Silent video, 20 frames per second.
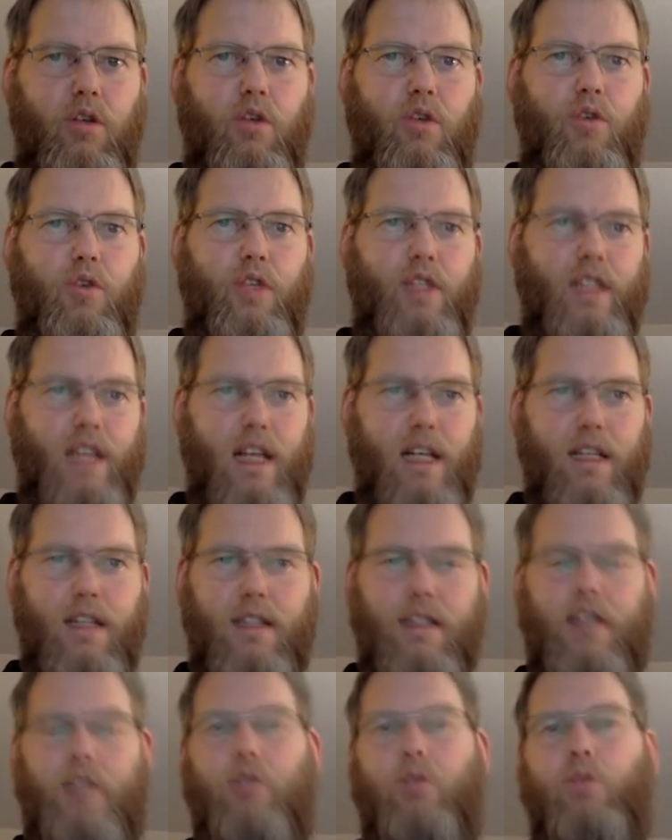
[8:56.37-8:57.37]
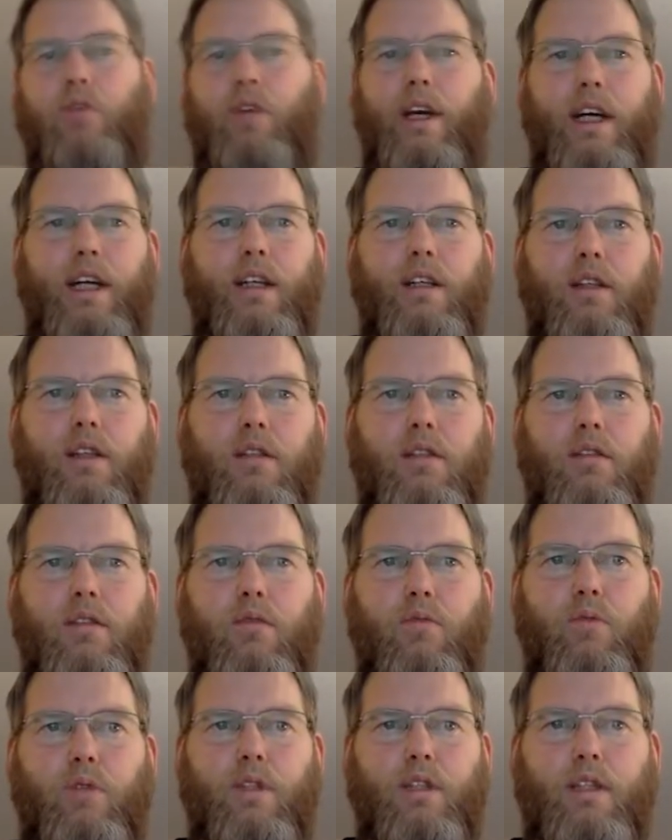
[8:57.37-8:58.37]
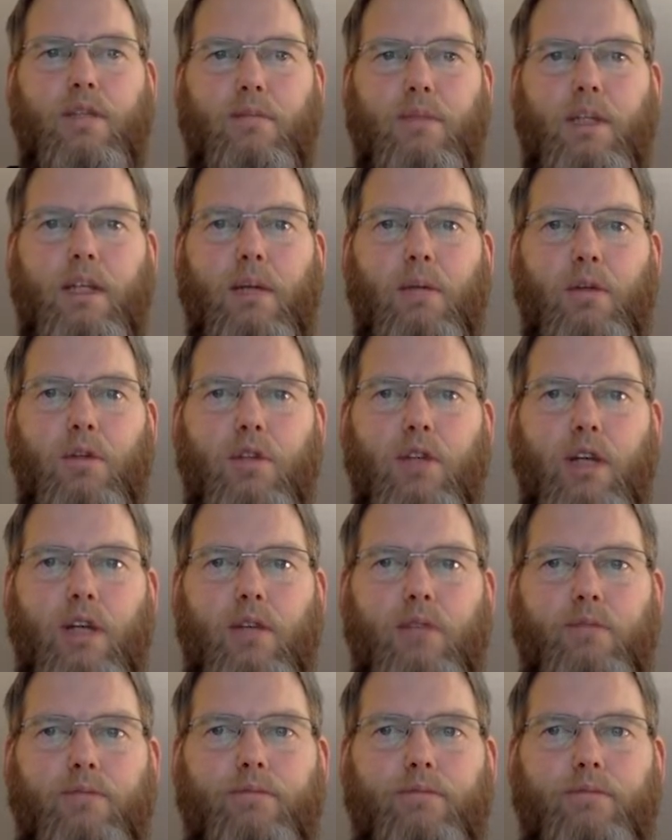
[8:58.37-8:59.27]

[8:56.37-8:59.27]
results that you created within PWGL.